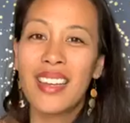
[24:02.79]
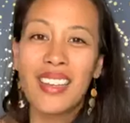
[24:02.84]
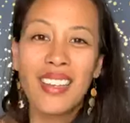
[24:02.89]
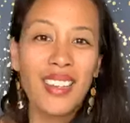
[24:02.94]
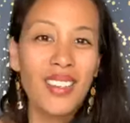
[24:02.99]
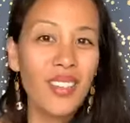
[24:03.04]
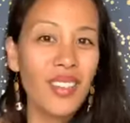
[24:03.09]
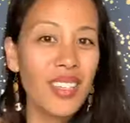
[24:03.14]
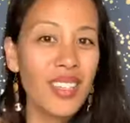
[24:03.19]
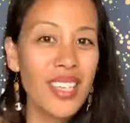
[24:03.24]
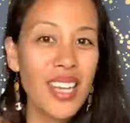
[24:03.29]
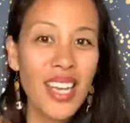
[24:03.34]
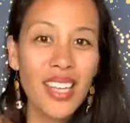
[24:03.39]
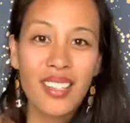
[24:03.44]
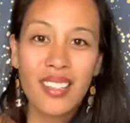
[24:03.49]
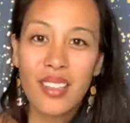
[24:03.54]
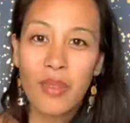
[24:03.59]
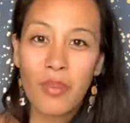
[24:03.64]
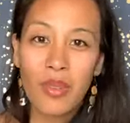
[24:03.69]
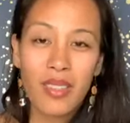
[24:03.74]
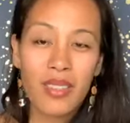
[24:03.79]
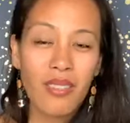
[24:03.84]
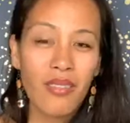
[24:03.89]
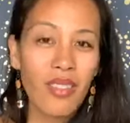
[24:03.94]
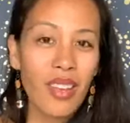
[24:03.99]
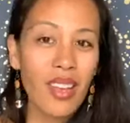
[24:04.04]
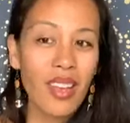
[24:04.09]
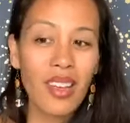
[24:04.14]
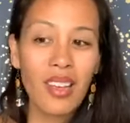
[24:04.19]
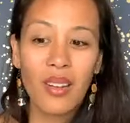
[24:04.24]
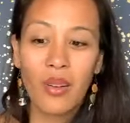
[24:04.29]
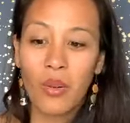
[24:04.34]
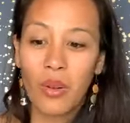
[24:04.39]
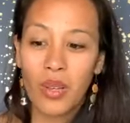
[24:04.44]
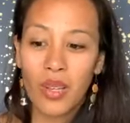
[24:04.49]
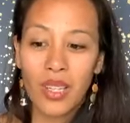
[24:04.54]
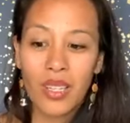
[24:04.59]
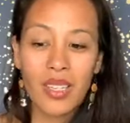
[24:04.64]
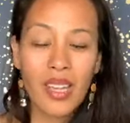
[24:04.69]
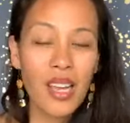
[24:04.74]
You can take snippets of it, or you
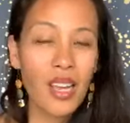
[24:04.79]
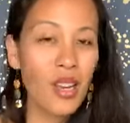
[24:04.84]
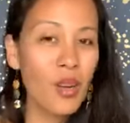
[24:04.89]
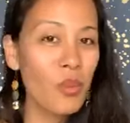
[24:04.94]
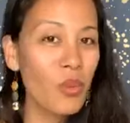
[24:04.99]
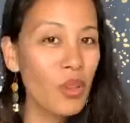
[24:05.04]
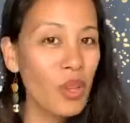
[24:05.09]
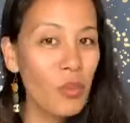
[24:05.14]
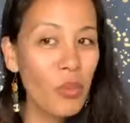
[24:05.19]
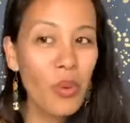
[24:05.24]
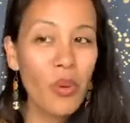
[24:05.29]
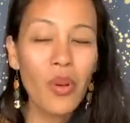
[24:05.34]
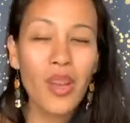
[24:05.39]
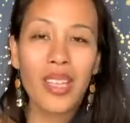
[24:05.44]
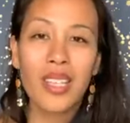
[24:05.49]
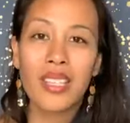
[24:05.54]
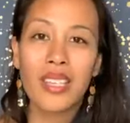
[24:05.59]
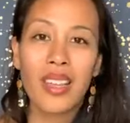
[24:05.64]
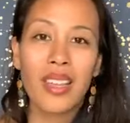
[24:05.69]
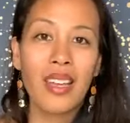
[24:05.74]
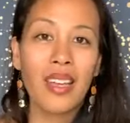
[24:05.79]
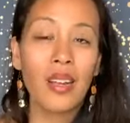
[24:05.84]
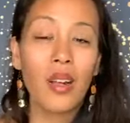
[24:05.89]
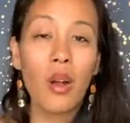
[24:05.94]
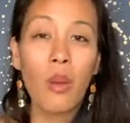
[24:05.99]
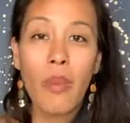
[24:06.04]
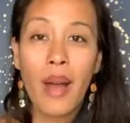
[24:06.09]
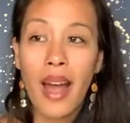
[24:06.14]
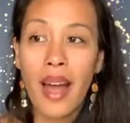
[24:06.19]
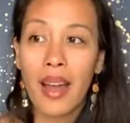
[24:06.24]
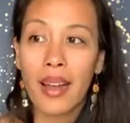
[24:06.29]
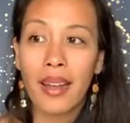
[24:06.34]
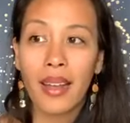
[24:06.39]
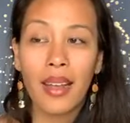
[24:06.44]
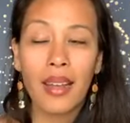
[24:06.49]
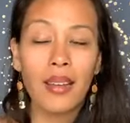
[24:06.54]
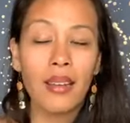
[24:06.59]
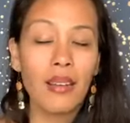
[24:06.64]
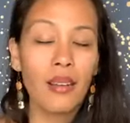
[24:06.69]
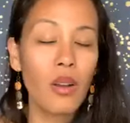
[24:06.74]
could take your bullet points and then go back
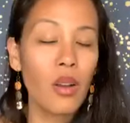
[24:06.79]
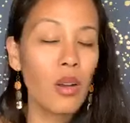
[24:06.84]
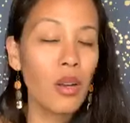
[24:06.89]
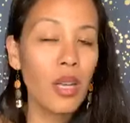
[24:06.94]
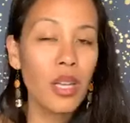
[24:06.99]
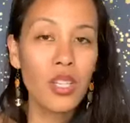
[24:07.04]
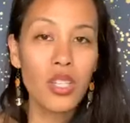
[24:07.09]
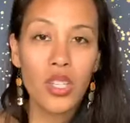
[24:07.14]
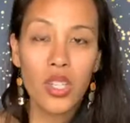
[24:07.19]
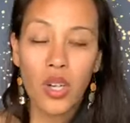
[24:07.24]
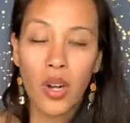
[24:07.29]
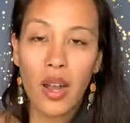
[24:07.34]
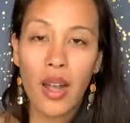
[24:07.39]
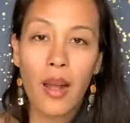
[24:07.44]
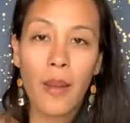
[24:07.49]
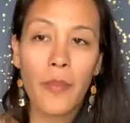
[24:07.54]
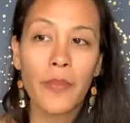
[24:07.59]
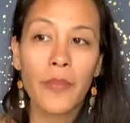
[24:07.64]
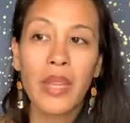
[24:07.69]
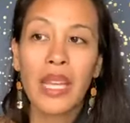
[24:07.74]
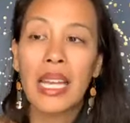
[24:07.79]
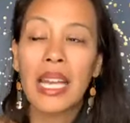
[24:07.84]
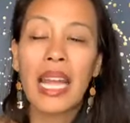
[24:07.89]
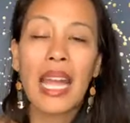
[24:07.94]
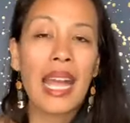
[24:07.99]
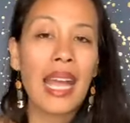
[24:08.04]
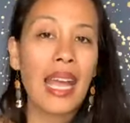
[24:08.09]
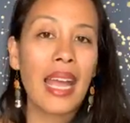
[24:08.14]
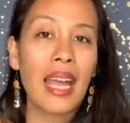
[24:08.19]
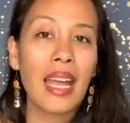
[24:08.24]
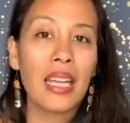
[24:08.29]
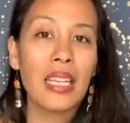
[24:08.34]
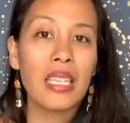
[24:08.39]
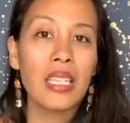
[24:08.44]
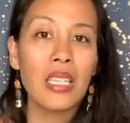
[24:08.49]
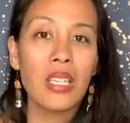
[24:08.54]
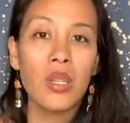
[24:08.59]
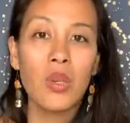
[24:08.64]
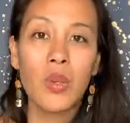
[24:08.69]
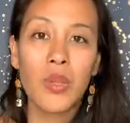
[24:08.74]
and go to Instagram and
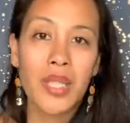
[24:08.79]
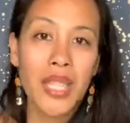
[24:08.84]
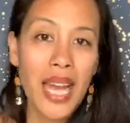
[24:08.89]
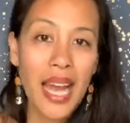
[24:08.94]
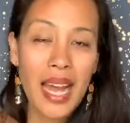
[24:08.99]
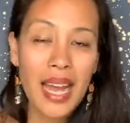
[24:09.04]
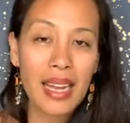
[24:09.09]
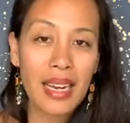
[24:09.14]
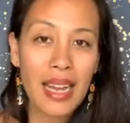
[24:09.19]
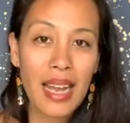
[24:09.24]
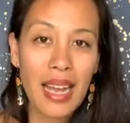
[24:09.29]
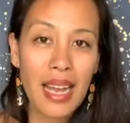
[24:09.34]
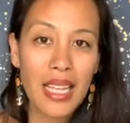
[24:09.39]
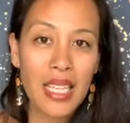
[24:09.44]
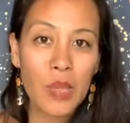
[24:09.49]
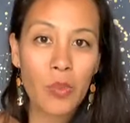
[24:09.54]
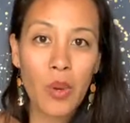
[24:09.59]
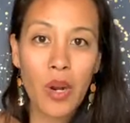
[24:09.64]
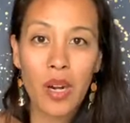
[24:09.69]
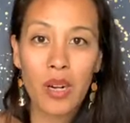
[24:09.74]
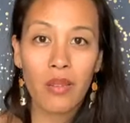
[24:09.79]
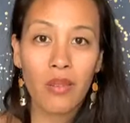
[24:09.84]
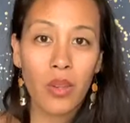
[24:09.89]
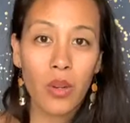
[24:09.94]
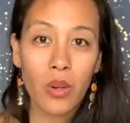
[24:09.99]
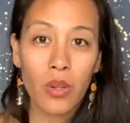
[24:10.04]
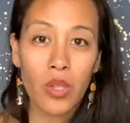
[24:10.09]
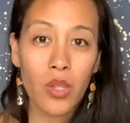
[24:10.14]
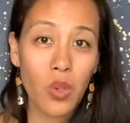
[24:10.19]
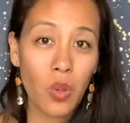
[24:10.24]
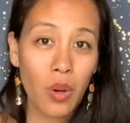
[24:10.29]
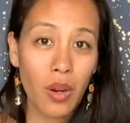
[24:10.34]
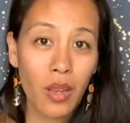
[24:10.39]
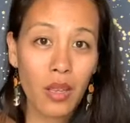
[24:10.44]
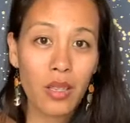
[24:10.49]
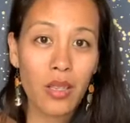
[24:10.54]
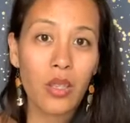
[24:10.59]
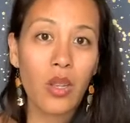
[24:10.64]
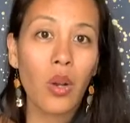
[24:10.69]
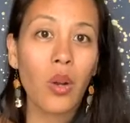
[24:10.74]
use that as part of your
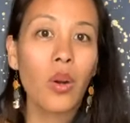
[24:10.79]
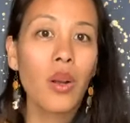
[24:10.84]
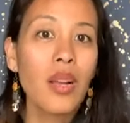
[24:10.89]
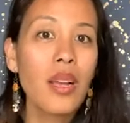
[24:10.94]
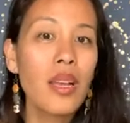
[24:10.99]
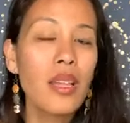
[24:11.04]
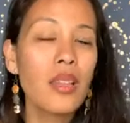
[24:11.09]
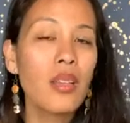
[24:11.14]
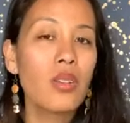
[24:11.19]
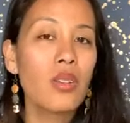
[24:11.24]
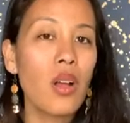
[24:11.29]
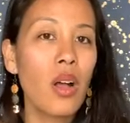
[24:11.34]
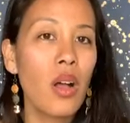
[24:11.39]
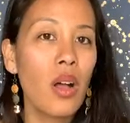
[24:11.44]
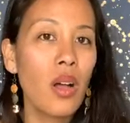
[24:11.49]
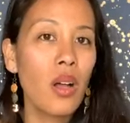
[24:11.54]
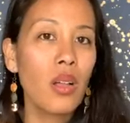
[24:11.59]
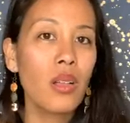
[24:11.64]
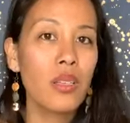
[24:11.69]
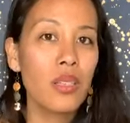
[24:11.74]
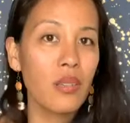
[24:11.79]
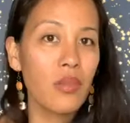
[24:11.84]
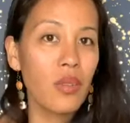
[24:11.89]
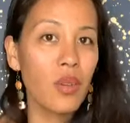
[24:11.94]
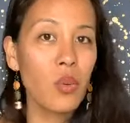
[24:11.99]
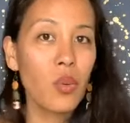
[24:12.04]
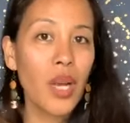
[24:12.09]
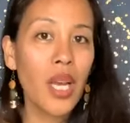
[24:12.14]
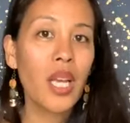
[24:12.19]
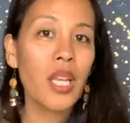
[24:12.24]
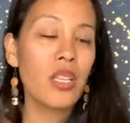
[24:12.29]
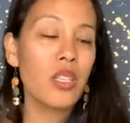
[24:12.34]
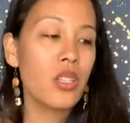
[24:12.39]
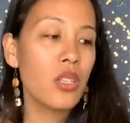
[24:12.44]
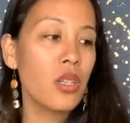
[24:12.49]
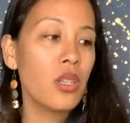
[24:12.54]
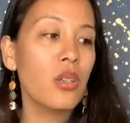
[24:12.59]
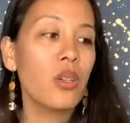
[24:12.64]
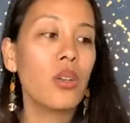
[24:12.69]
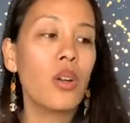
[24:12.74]
stories. So there's all different ways
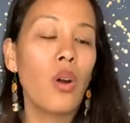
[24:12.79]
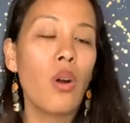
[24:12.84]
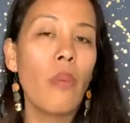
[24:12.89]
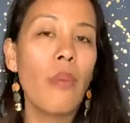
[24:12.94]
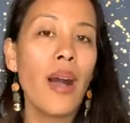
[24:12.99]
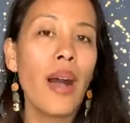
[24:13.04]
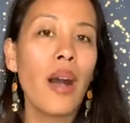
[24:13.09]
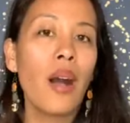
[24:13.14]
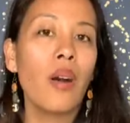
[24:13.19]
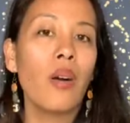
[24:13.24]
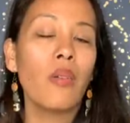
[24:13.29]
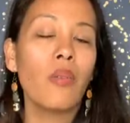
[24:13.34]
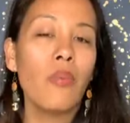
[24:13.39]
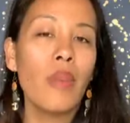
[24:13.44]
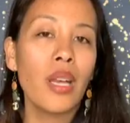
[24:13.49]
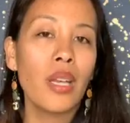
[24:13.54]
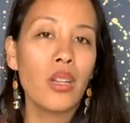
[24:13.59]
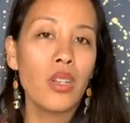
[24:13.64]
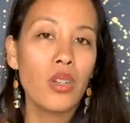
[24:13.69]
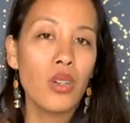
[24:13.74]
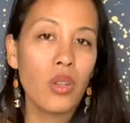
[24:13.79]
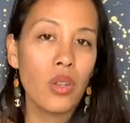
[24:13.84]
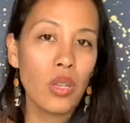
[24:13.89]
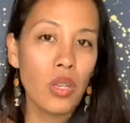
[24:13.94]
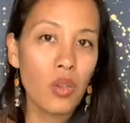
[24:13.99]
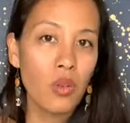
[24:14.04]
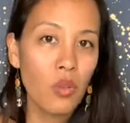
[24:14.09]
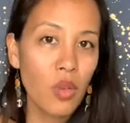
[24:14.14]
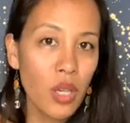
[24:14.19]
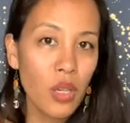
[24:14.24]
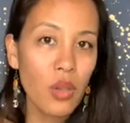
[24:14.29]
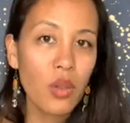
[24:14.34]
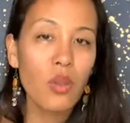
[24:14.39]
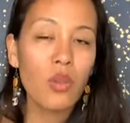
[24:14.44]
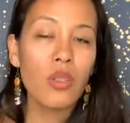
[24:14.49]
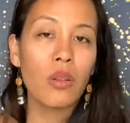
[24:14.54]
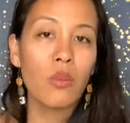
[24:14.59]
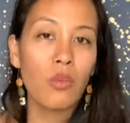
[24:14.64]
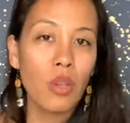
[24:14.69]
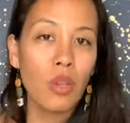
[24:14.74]
to go about making sure that you
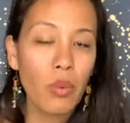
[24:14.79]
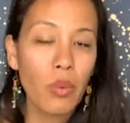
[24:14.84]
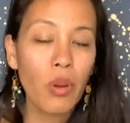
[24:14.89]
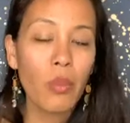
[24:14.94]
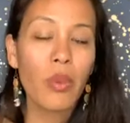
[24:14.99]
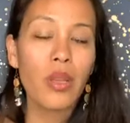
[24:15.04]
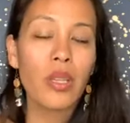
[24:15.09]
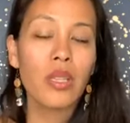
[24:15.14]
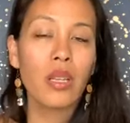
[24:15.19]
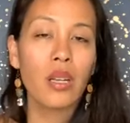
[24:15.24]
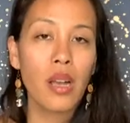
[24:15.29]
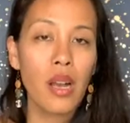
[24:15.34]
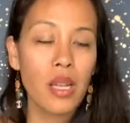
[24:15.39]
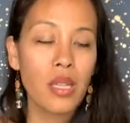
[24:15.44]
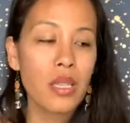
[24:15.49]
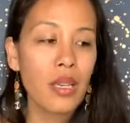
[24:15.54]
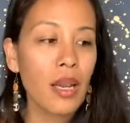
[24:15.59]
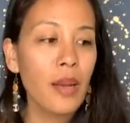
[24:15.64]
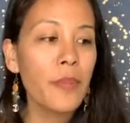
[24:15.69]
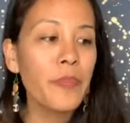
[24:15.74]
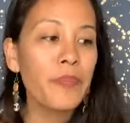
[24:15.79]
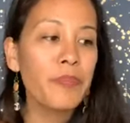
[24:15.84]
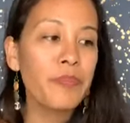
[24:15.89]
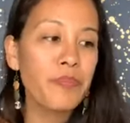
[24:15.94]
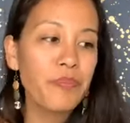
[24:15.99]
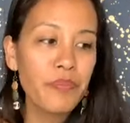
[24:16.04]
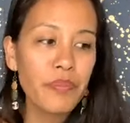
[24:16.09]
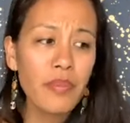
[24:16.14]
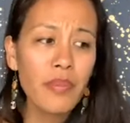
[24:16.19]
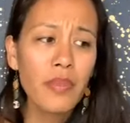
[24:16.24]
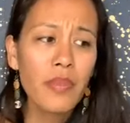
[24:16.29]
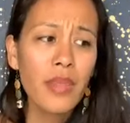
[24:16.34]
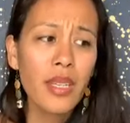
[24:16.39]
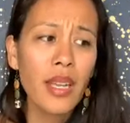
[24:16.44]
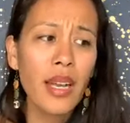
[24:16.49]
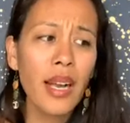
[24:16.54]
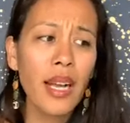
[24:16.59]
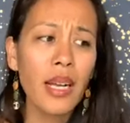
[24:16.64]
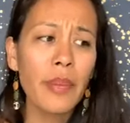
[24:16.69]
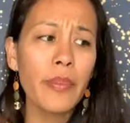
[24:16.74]
reuse and repurpose the content.
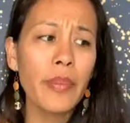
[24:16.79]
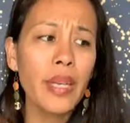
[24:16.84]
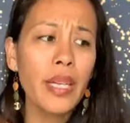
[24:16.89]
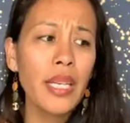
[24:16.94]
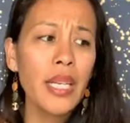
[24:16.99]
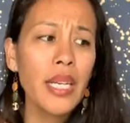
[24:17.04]
And